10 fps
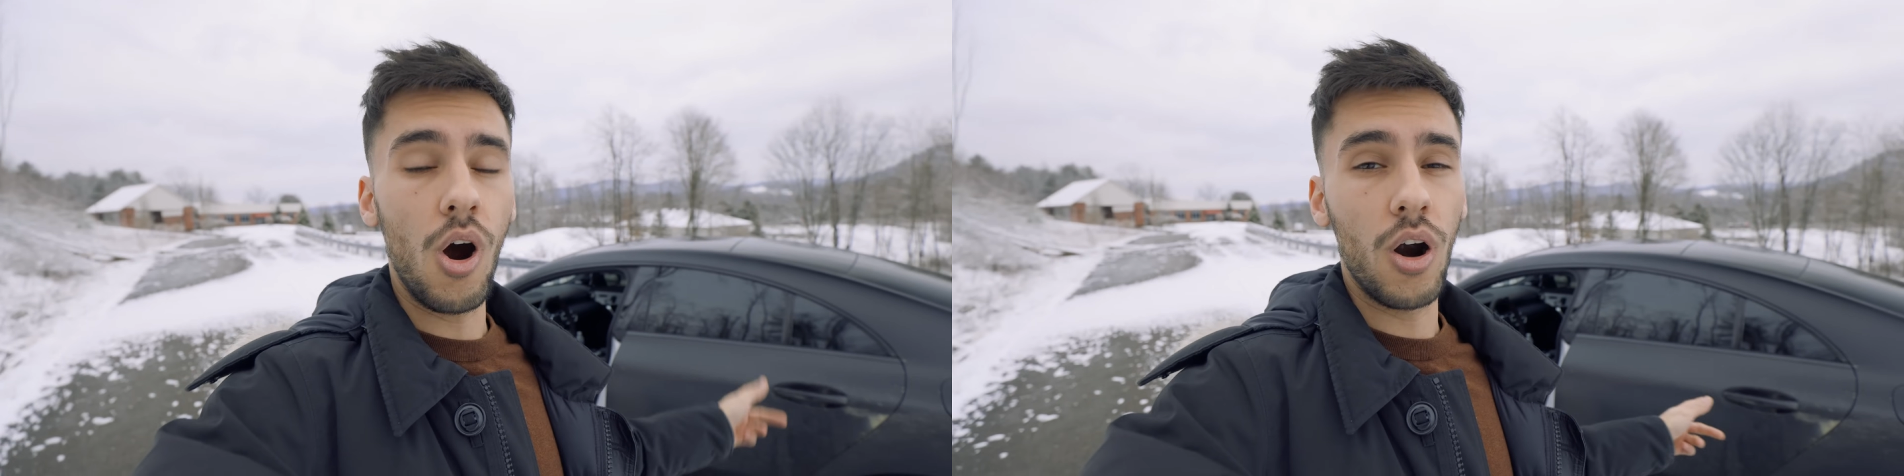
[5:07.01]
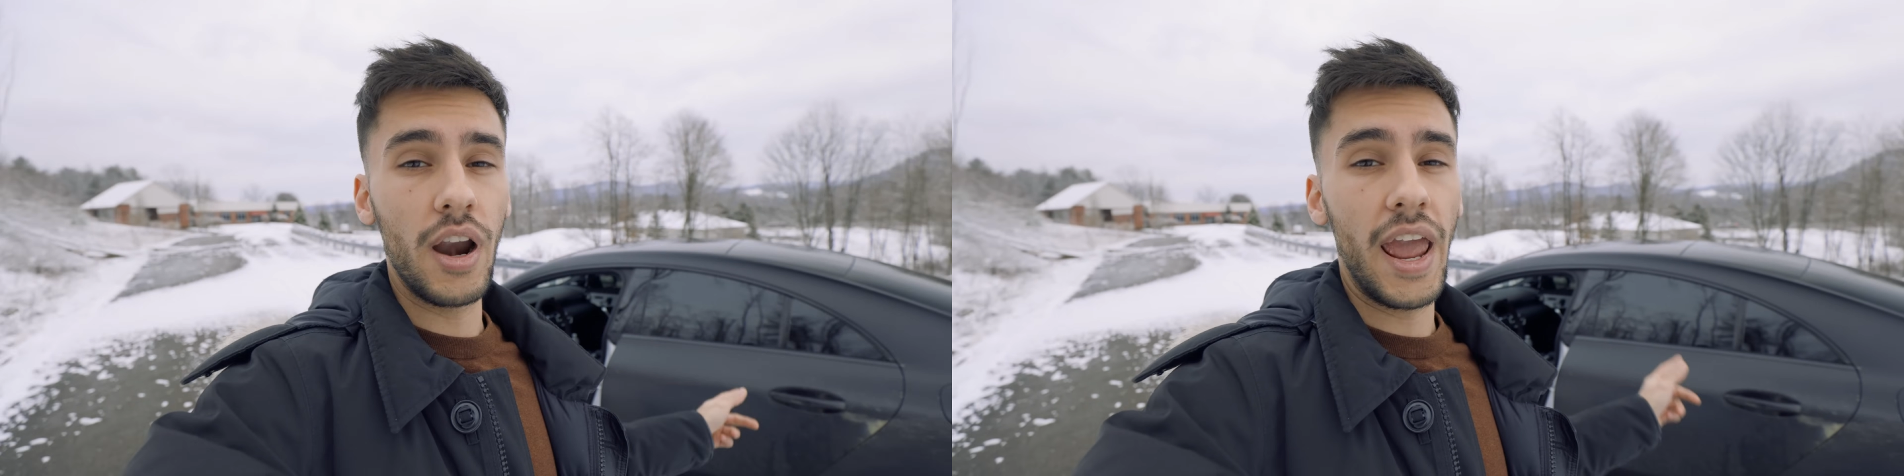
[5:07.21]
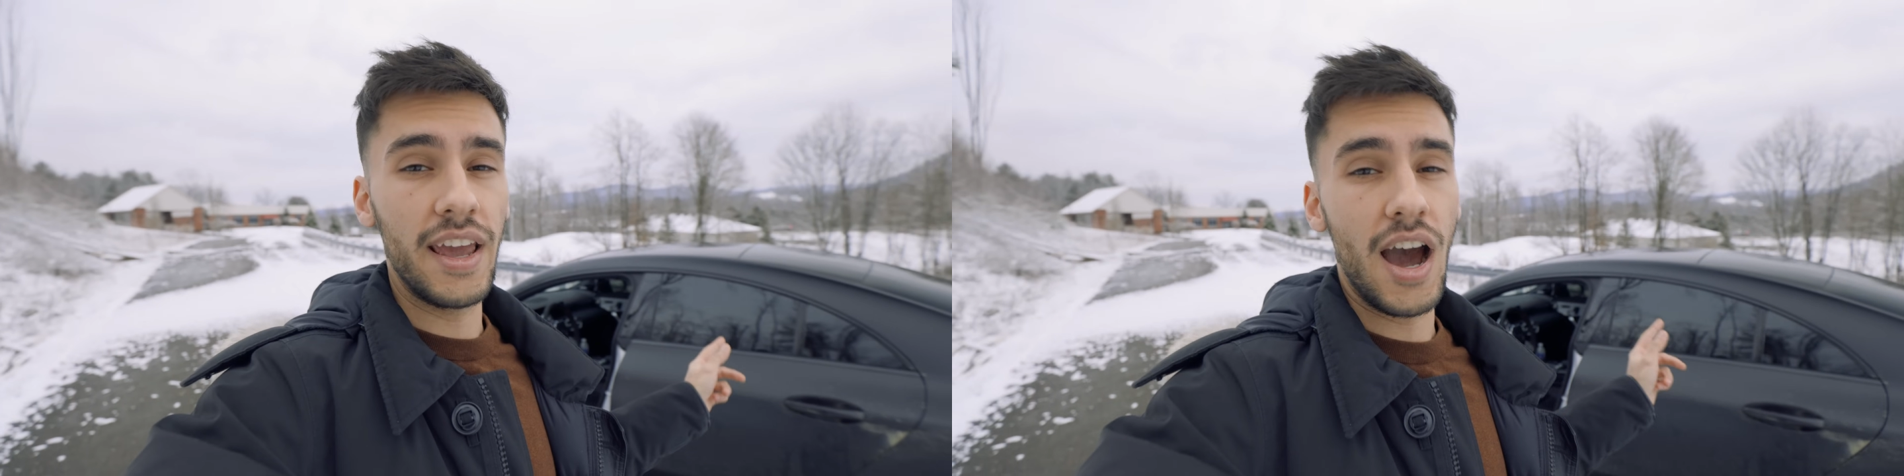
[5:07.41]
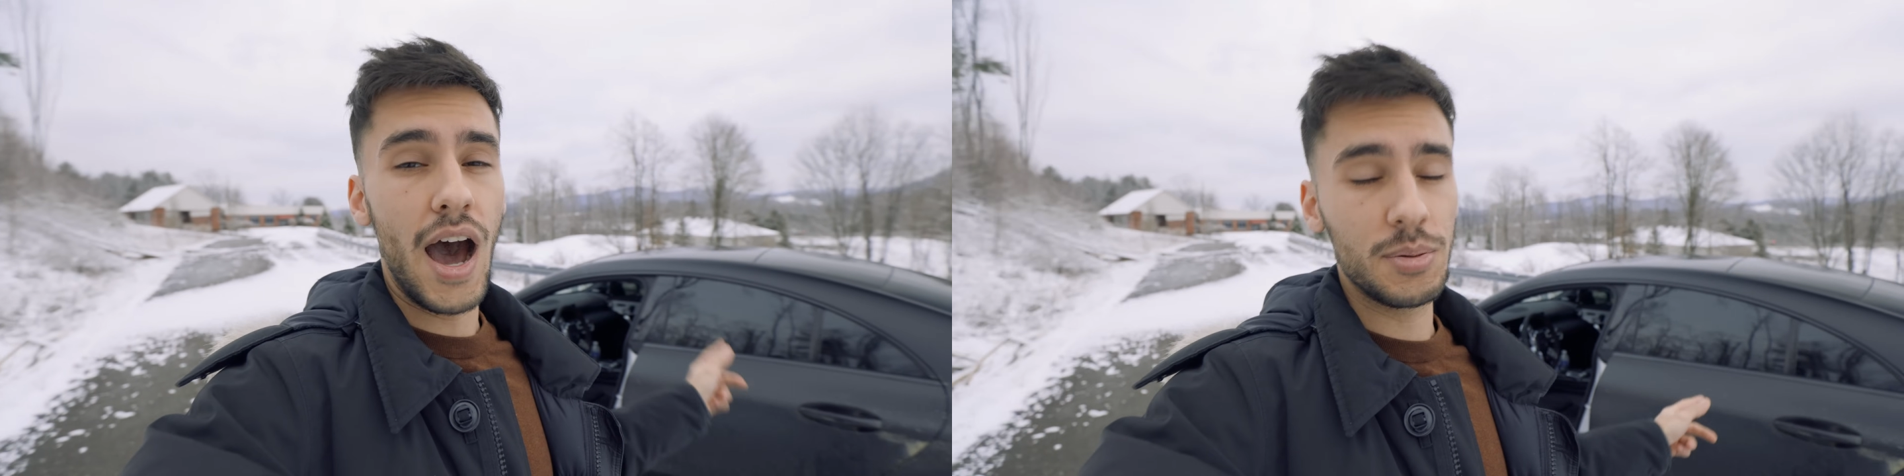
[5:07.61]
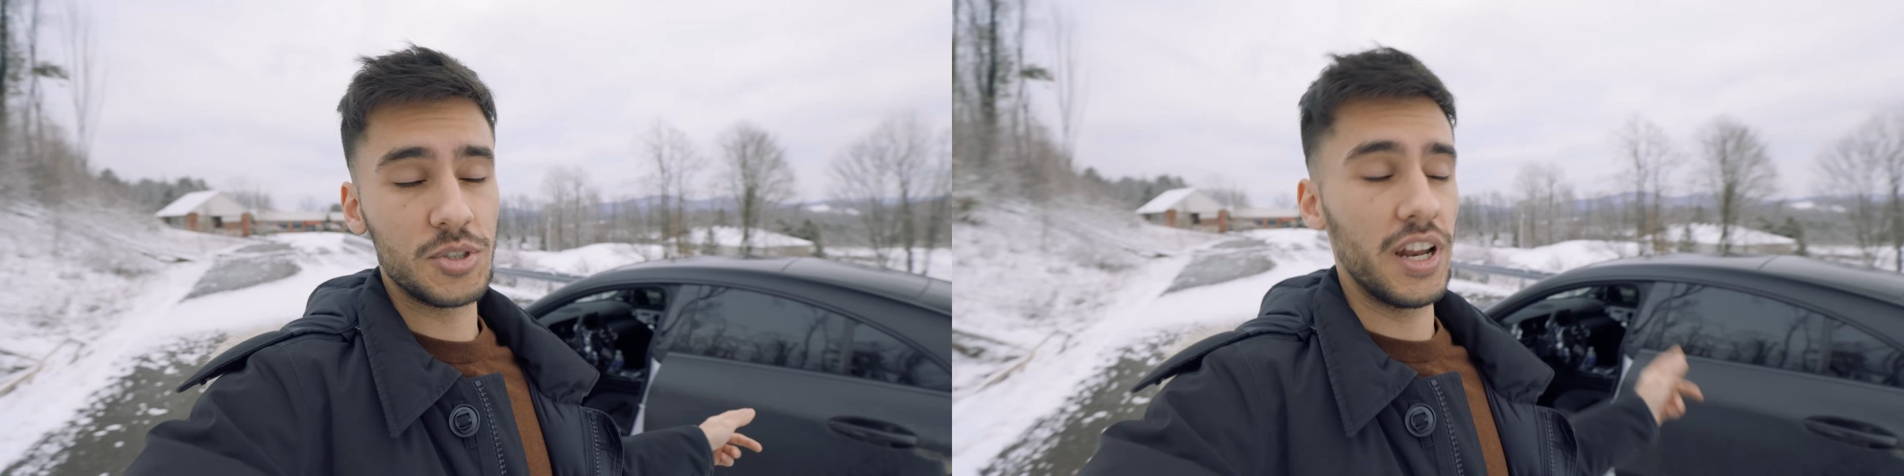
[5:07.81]
are an
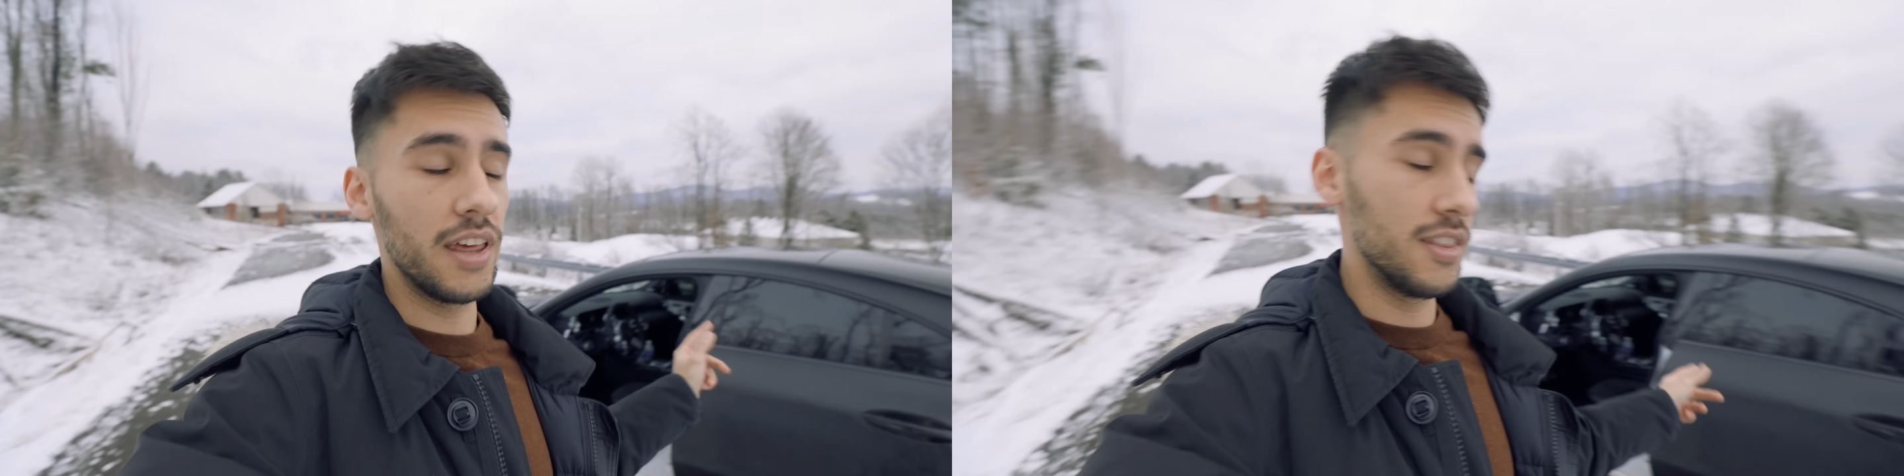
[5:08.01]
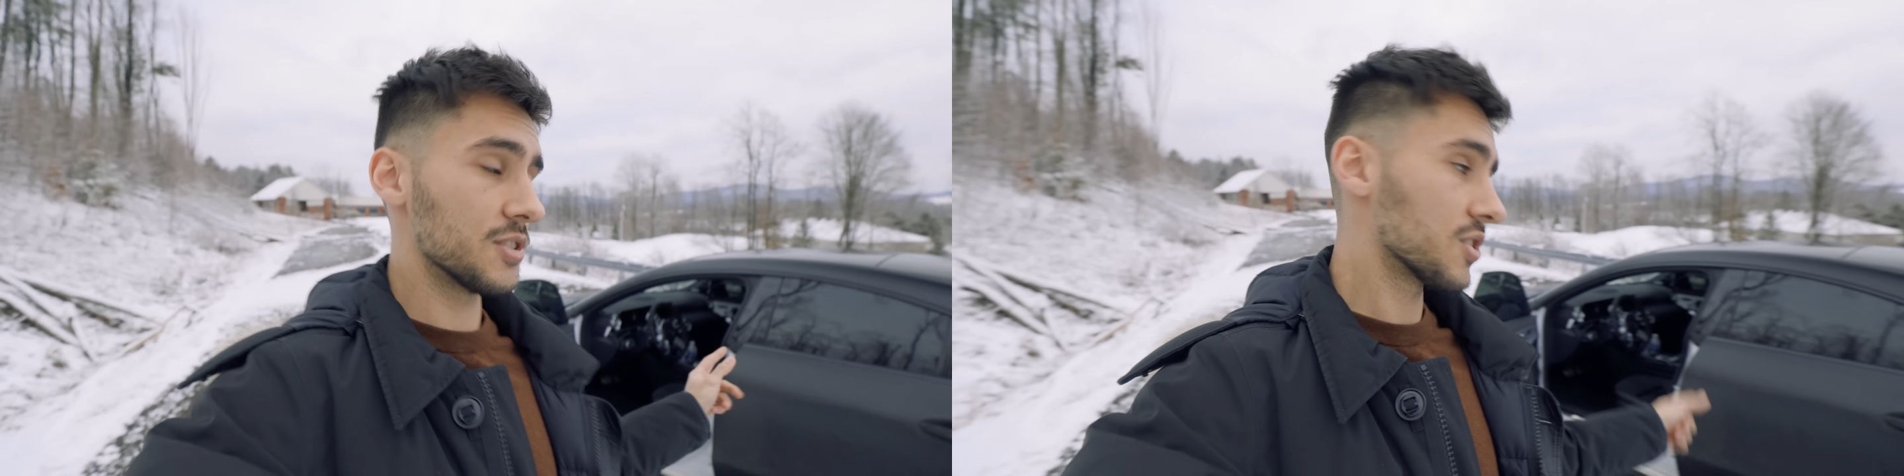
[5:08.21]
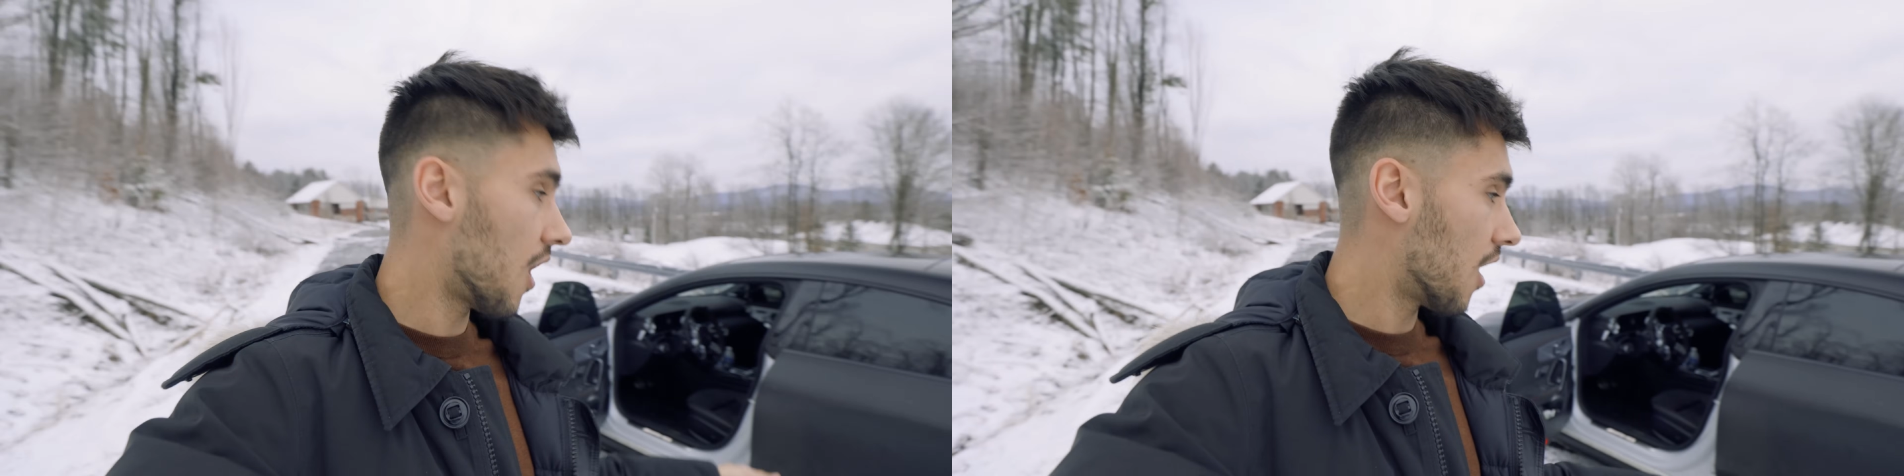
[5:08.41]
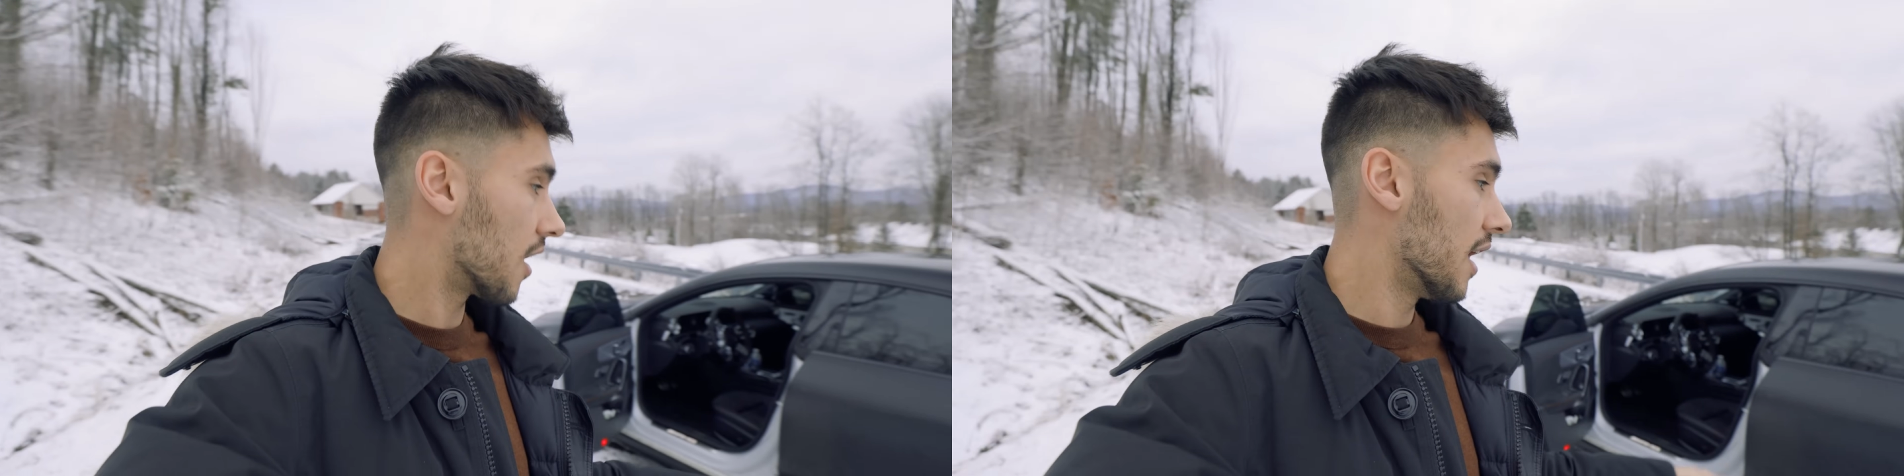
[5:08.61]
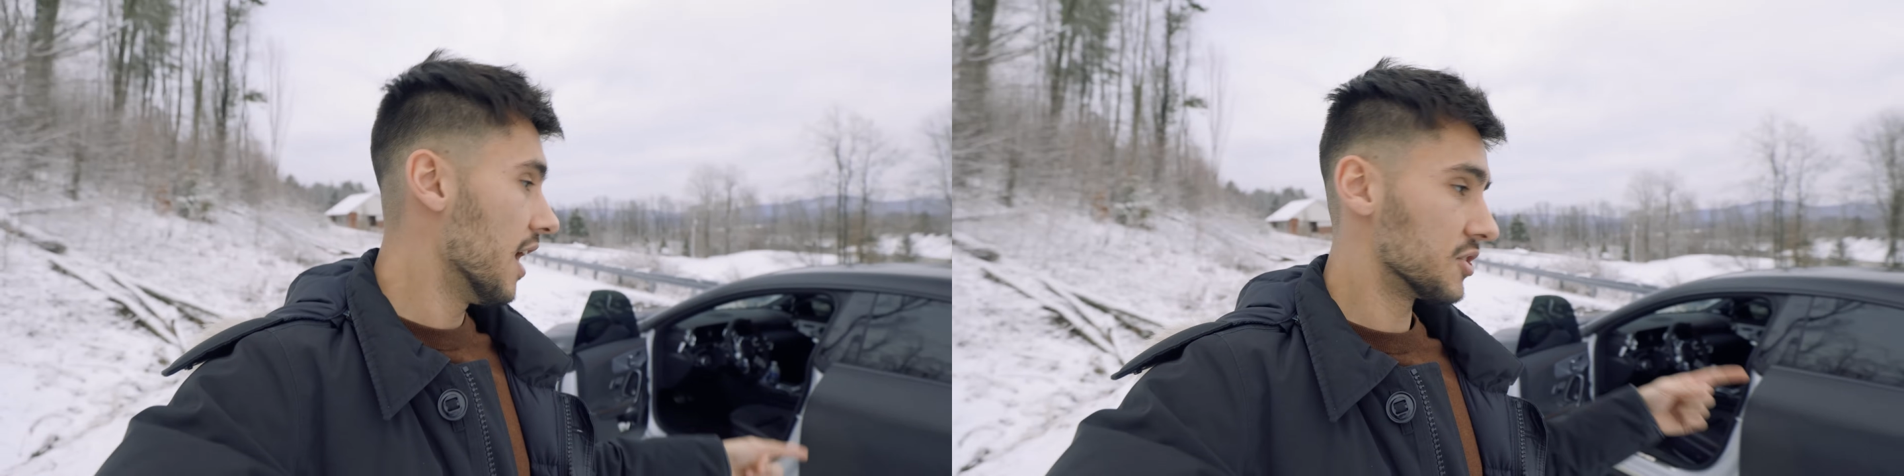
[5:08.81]
option in this car,